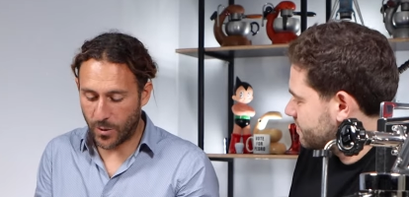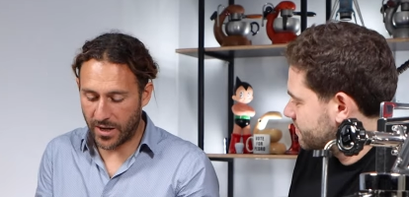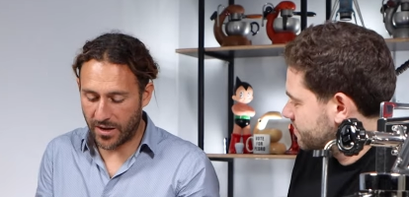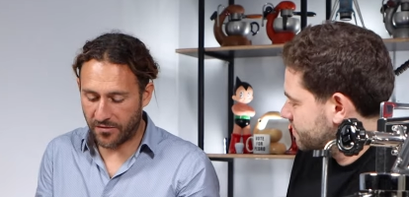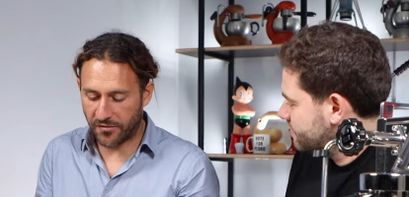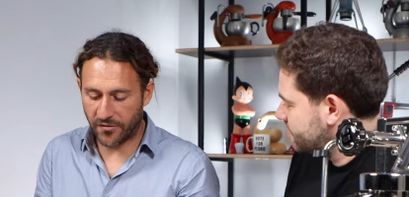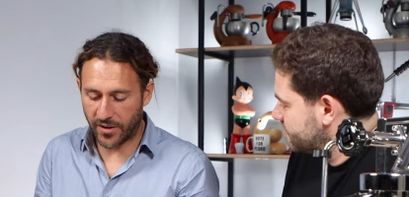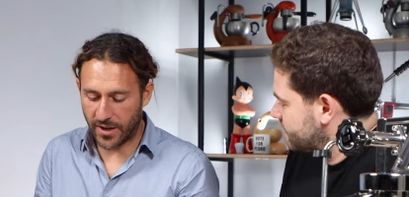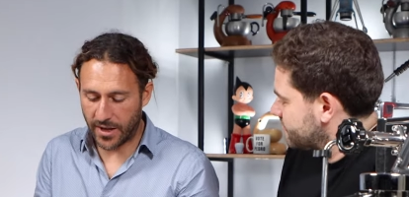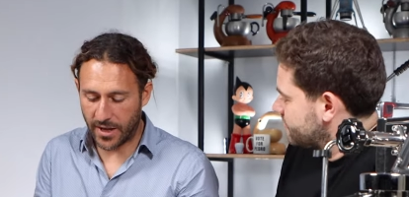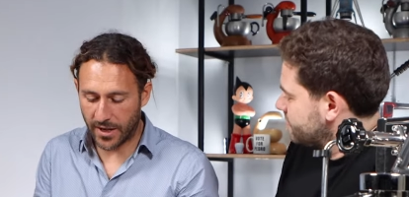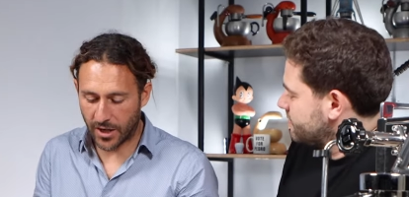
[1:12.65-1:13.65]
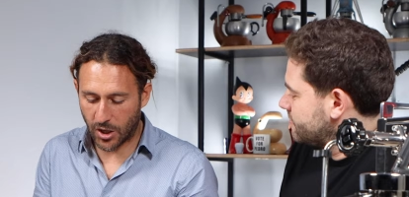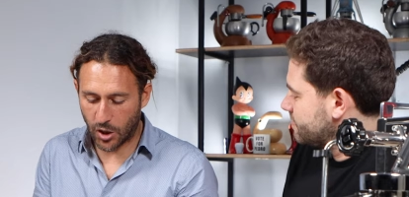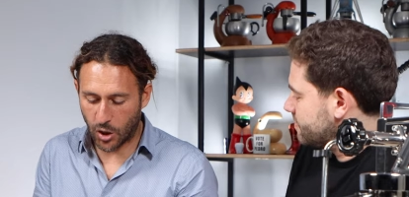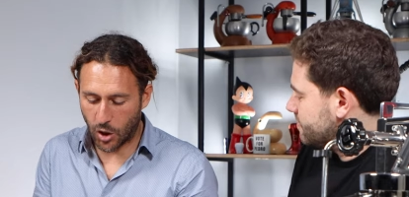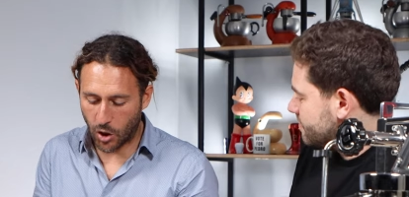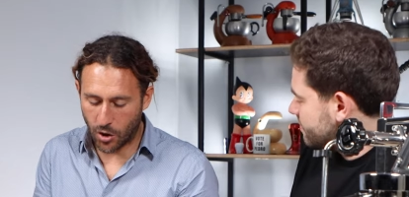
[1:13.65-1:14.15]
Speaker 1: We've uh,
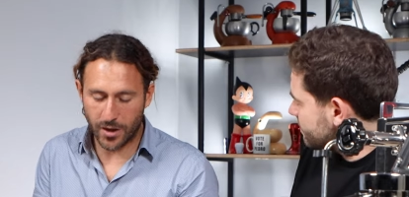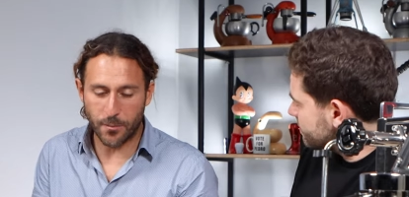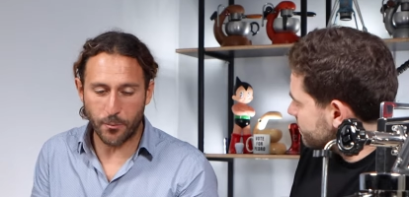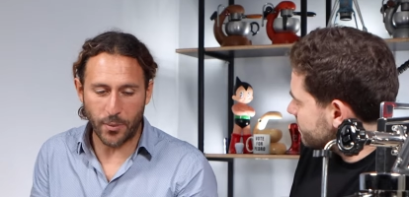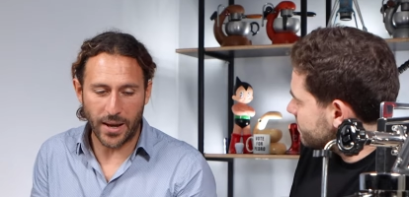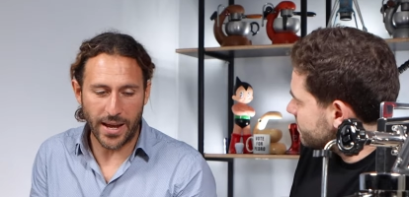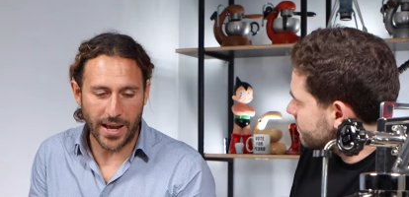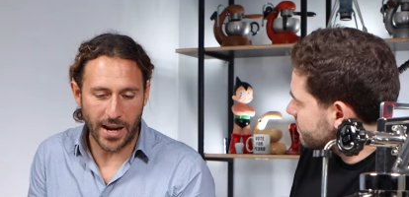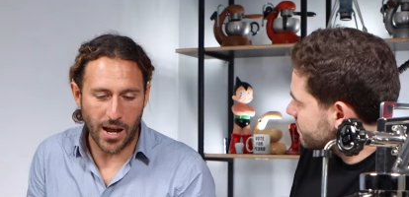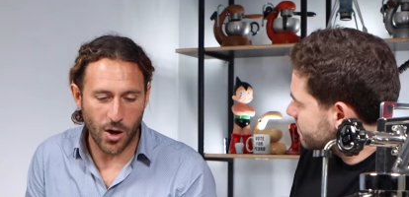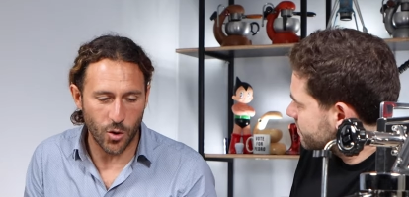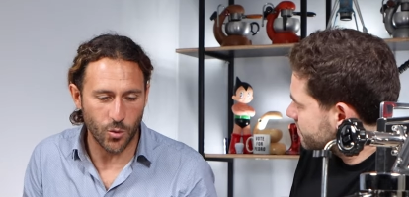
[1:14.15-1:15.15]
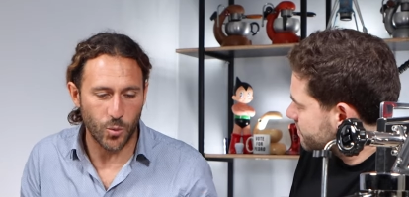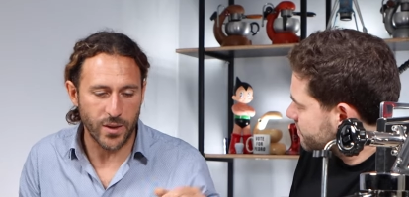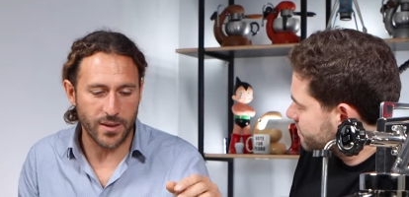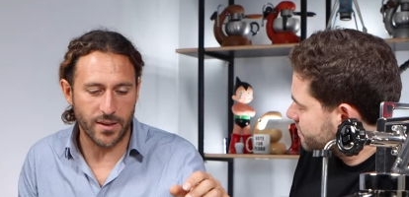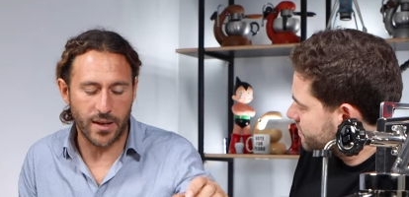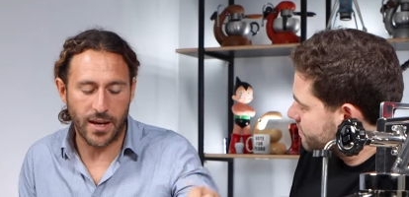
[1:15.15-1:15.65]
gone and play around
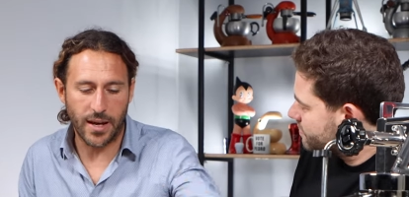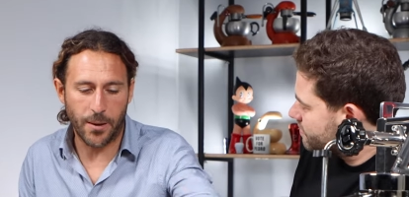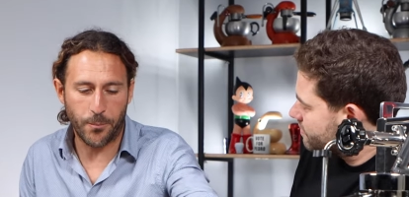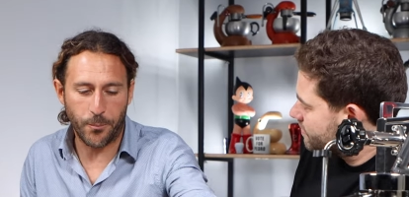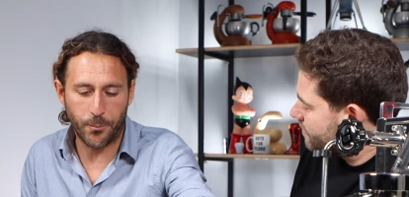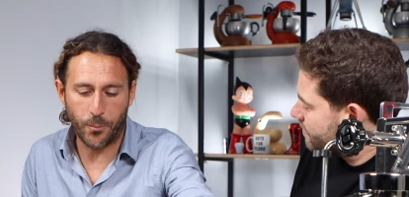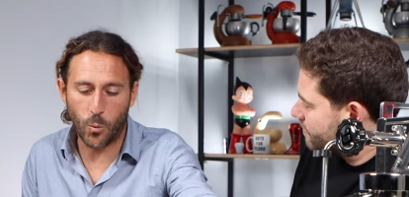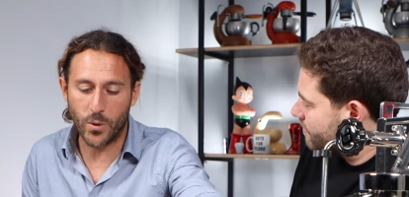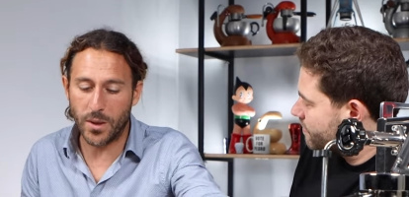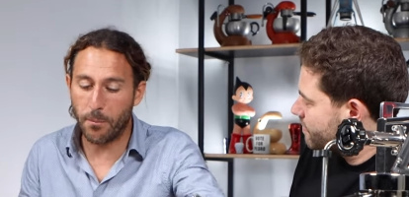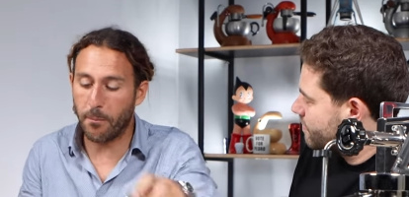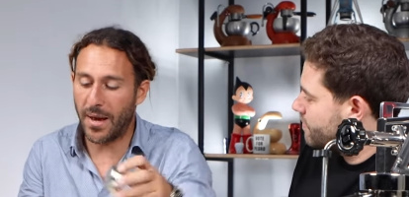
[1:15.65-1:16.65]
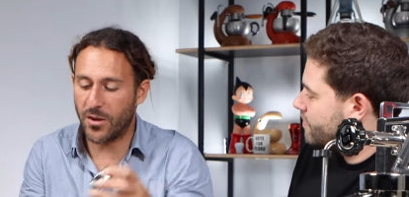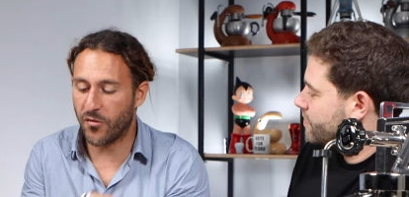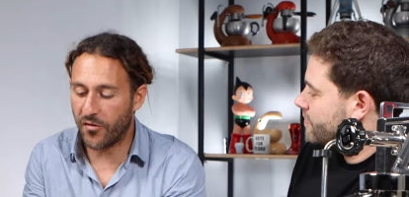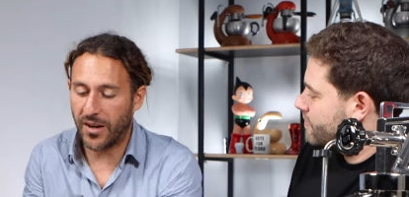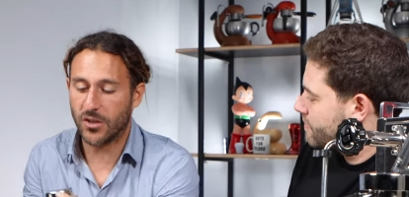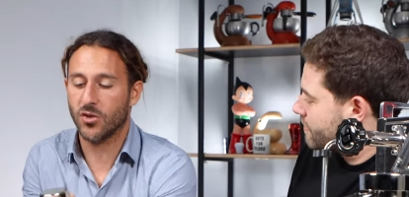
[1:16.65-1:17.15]
with the, with the
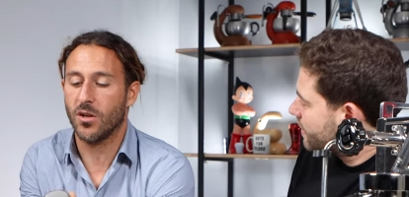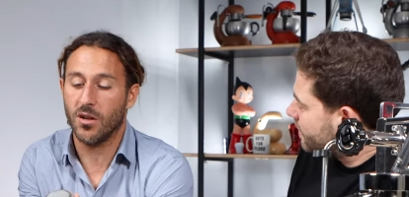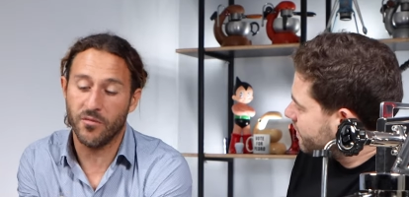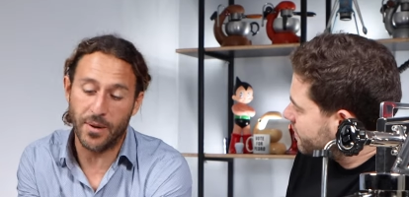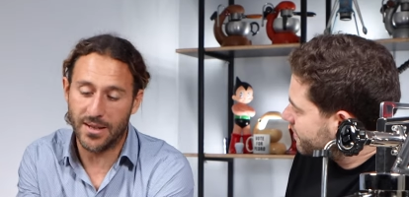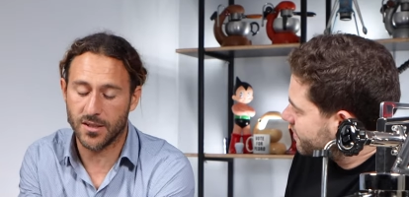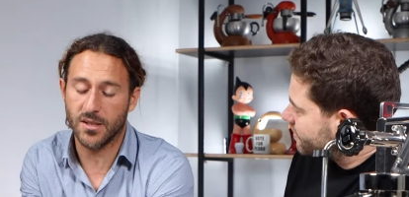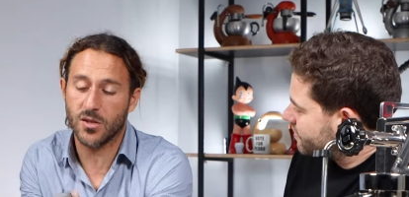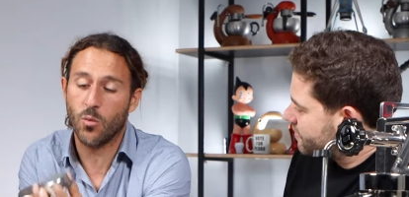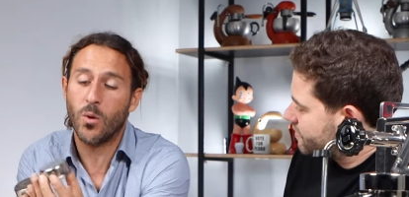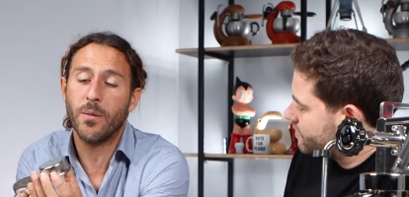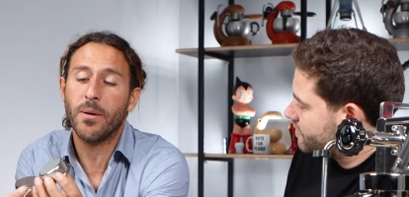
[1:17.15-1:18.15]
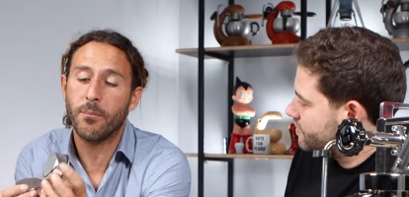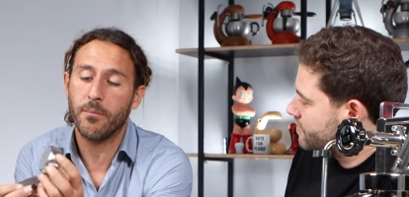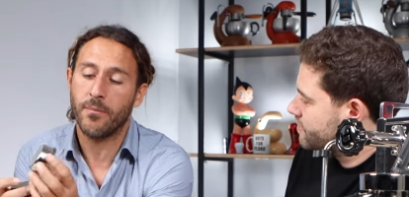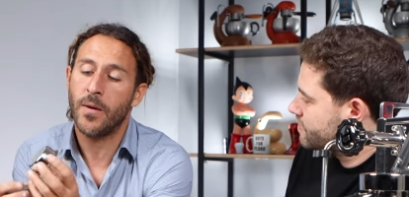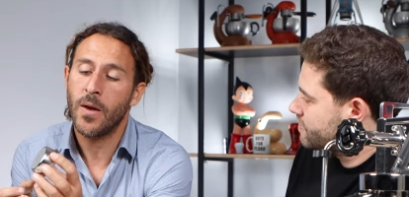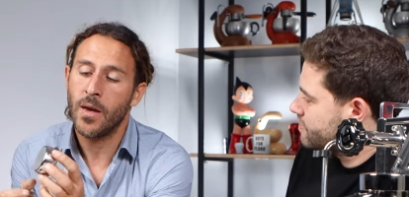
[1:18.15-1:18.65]
manufacturing of baskets. So we've
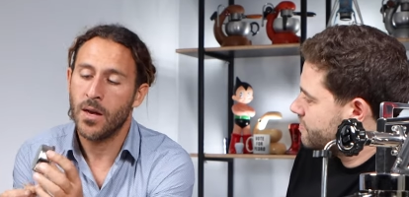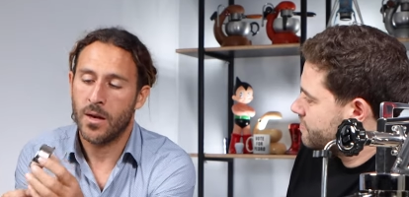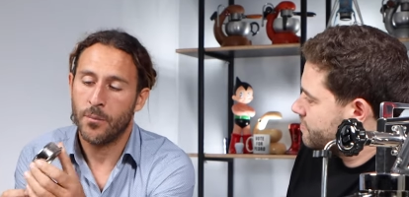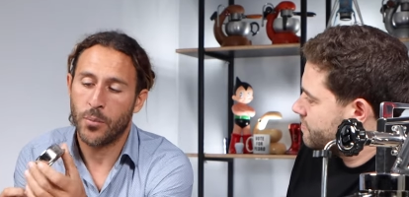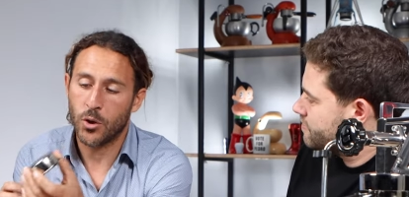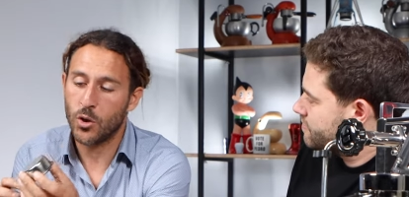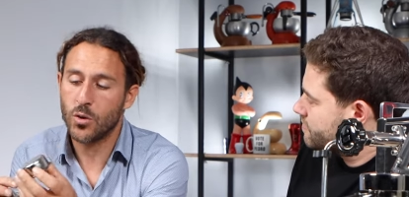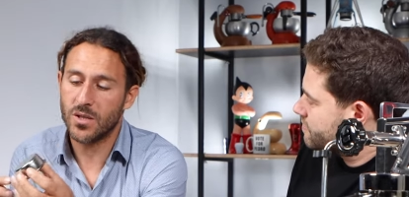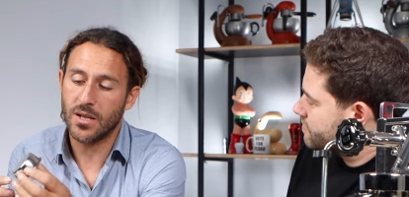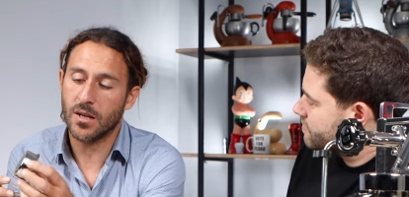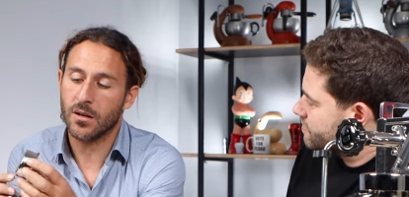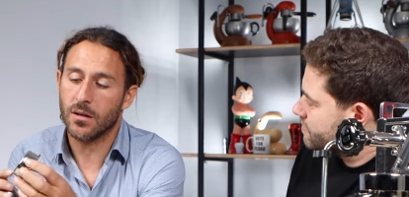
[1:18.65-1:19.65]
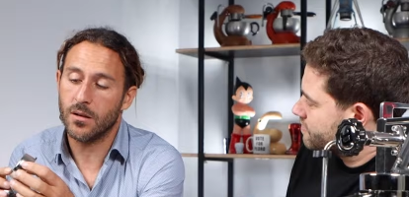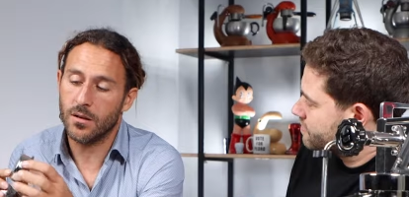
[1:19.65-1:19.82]
been producing